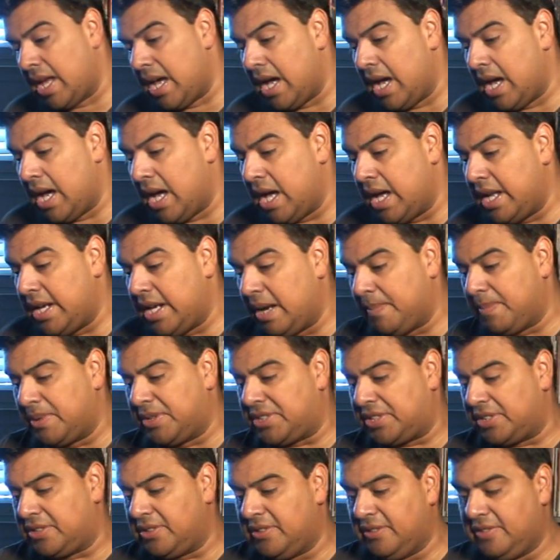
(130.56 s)
Number
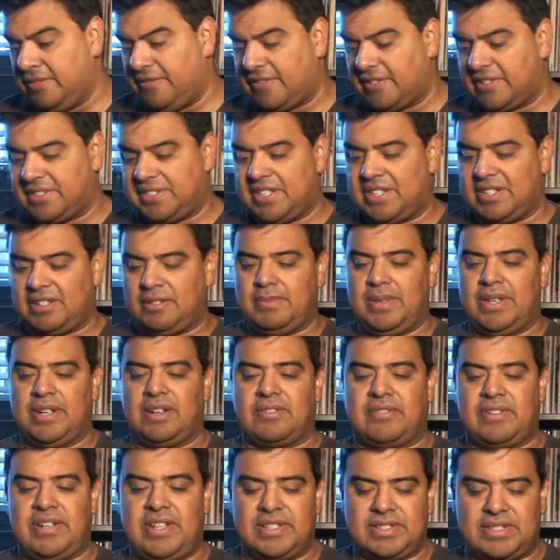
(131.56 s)
two, for
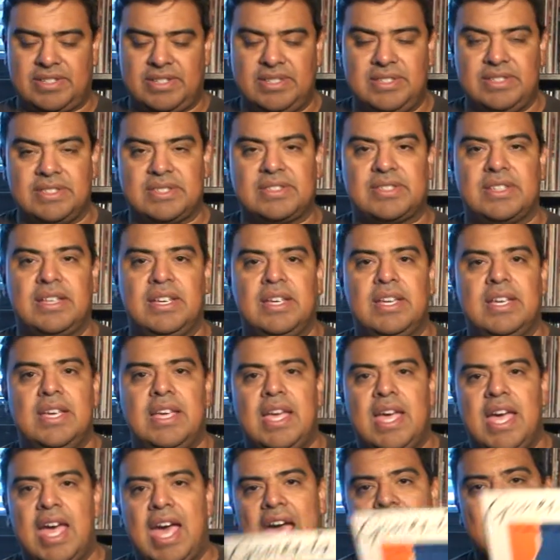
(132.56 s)
sentimental reasons,
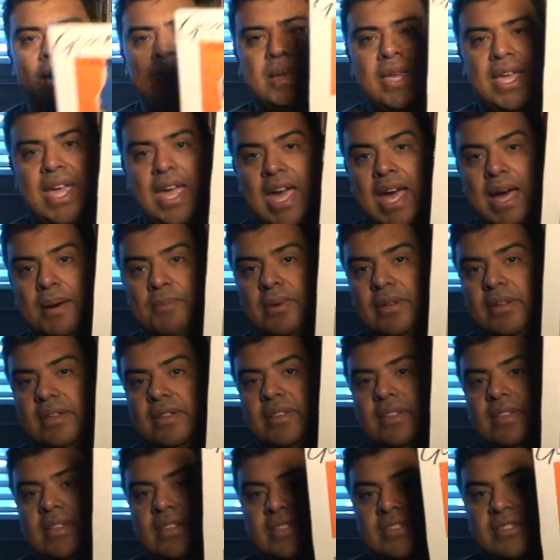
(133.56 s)
Abacab.
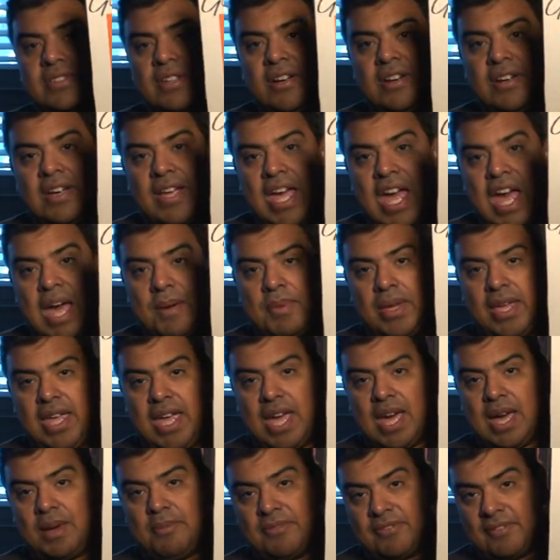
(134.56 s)
The song
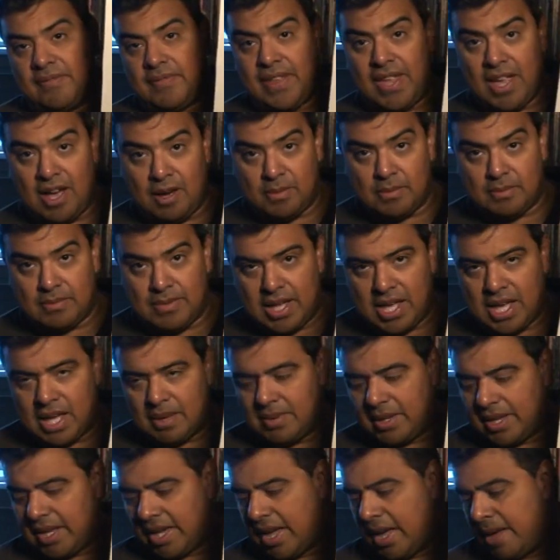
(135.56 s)
Abacab from the album
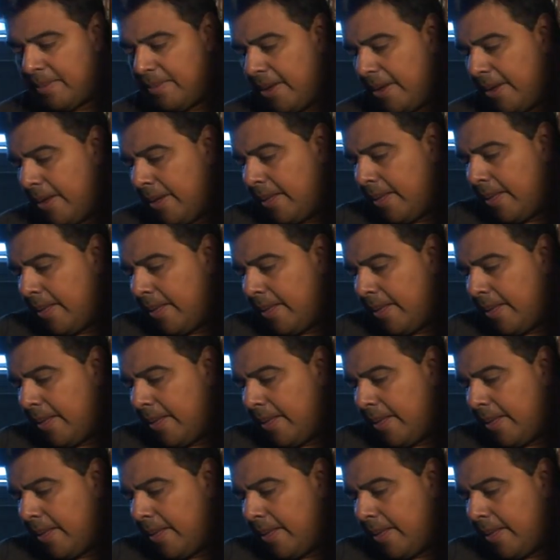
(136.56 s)
Abacab